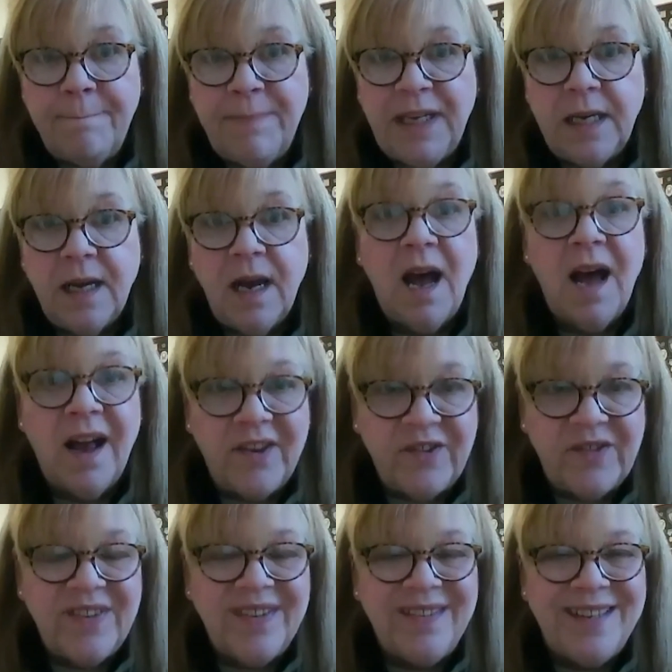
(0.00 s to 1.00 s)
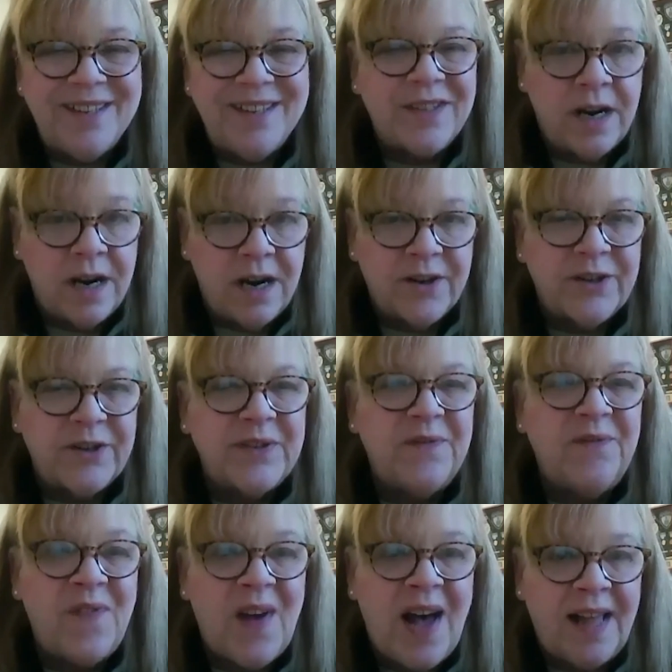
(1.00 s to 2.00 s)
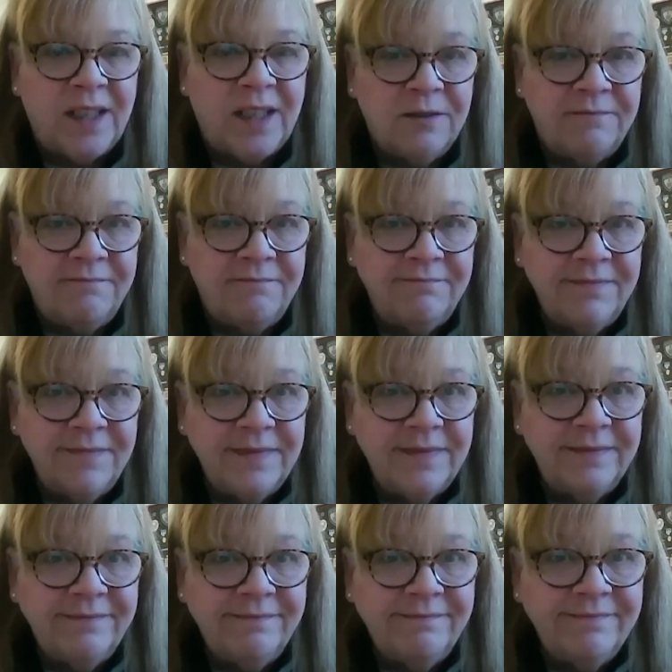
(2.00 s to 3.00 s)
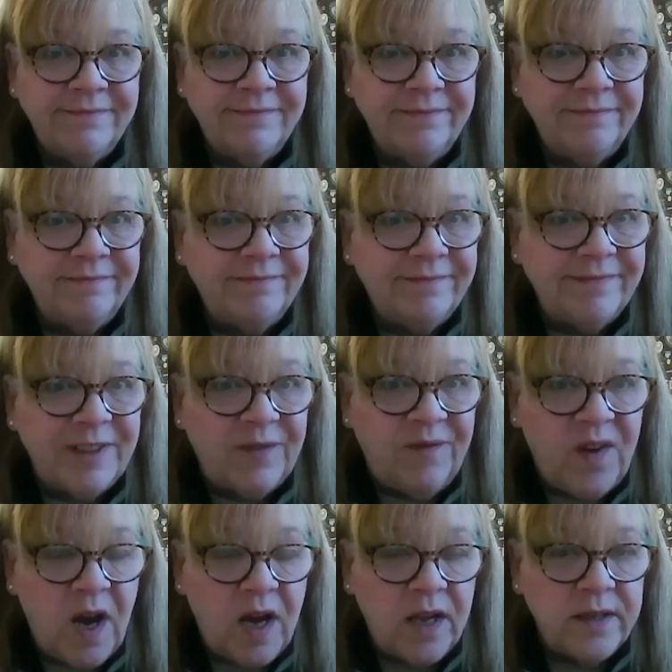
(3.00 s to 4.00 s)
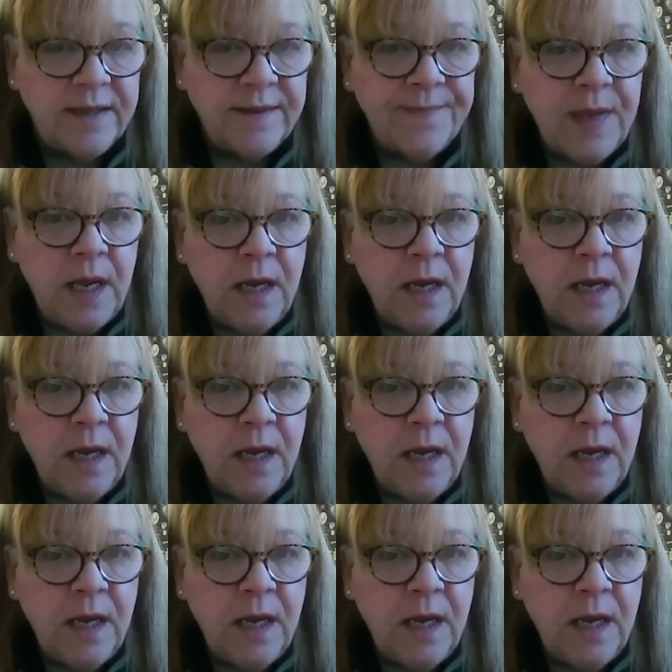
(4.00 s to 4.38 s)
because it's harder to follow the funds.